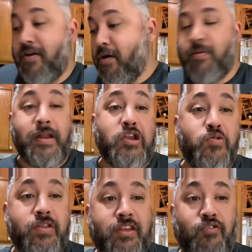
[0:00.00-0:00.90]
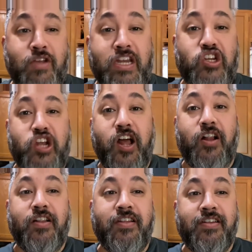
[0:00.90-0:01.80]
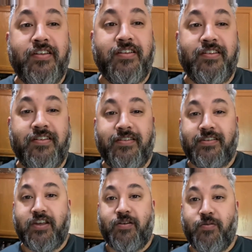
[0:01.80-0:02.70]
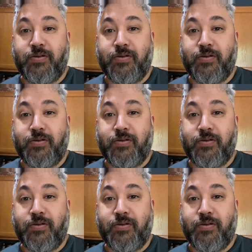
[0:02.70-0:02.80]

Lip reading: I'm gonna do with the green gel. So we'll